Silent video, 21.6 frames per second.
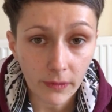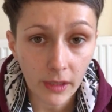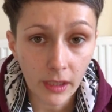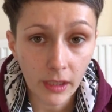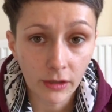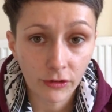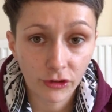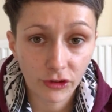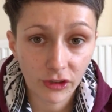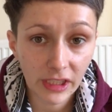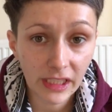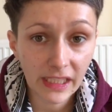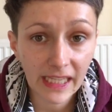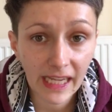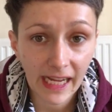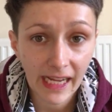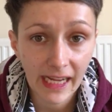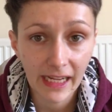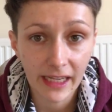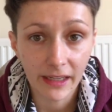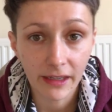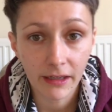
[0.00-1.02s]
she
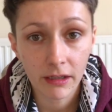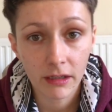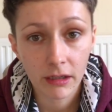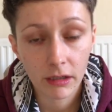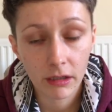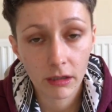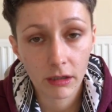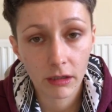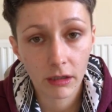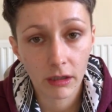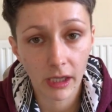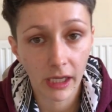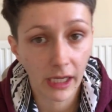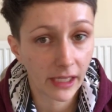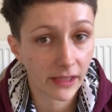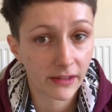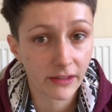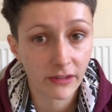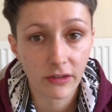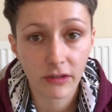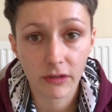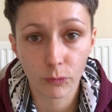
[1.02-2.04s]
can, and
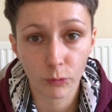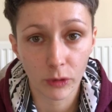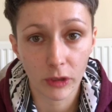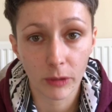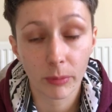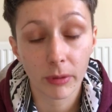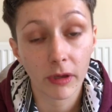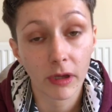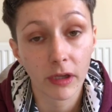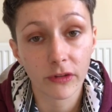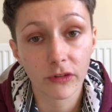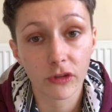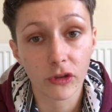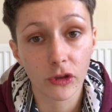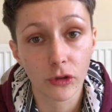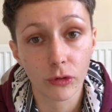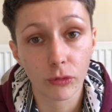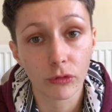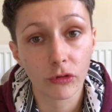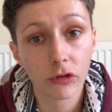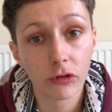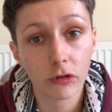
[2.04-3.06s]
this will apply to
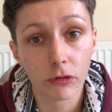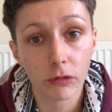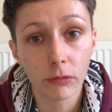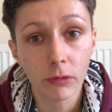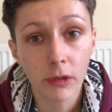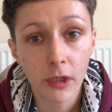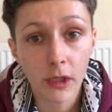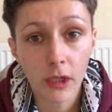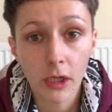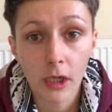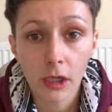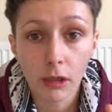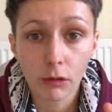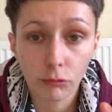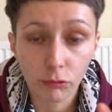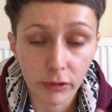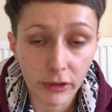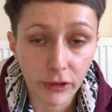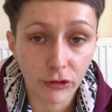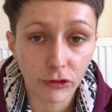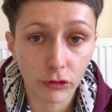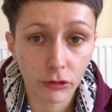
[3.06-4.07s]
you too,
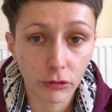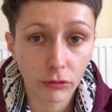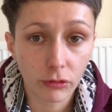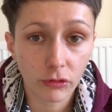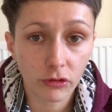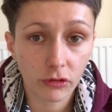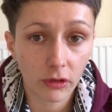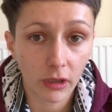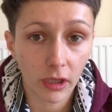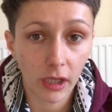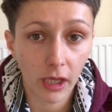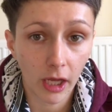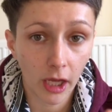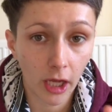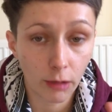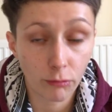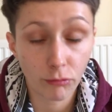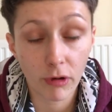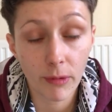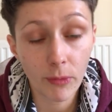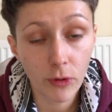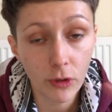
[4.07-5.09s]

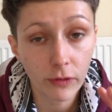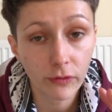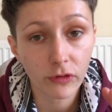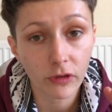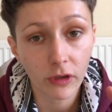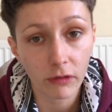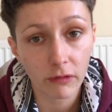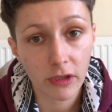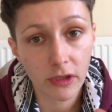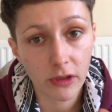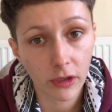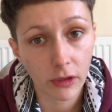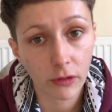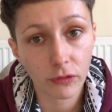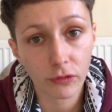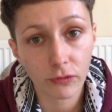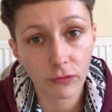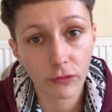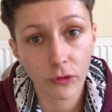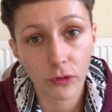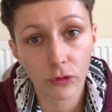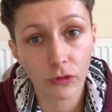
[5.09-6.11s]
remove those
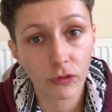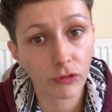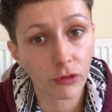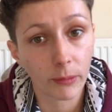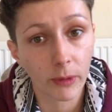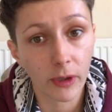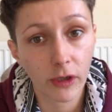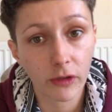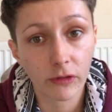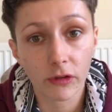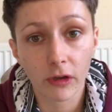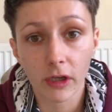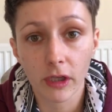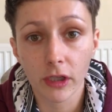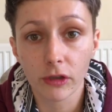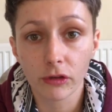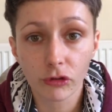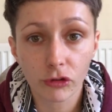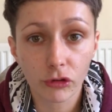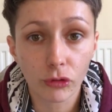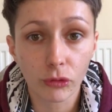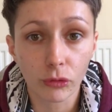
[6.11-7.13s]
foods from her
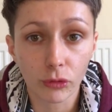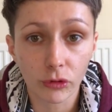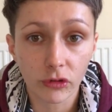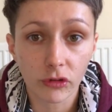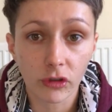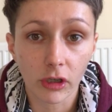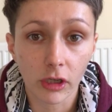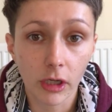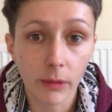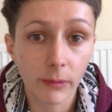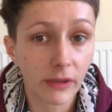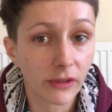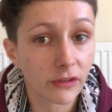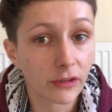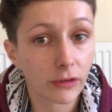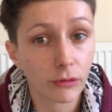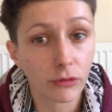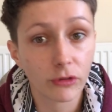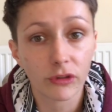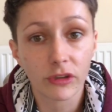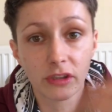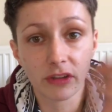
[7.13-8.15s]
diet short term
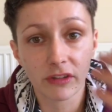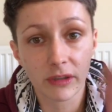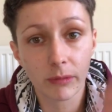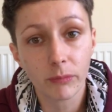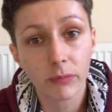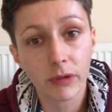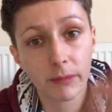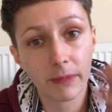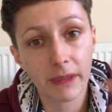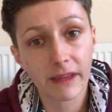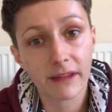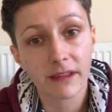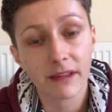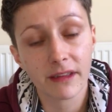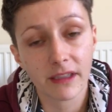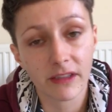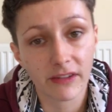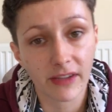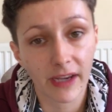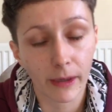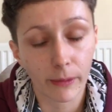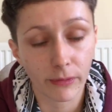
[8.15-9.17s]
until she's implemented
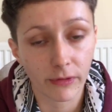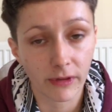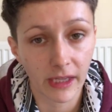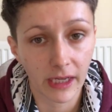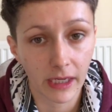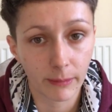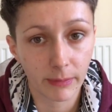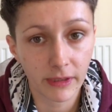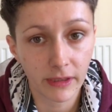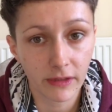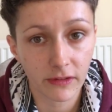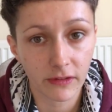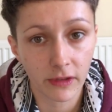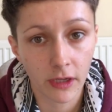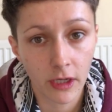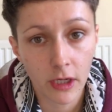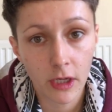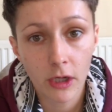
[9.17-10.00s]
these healthy habits.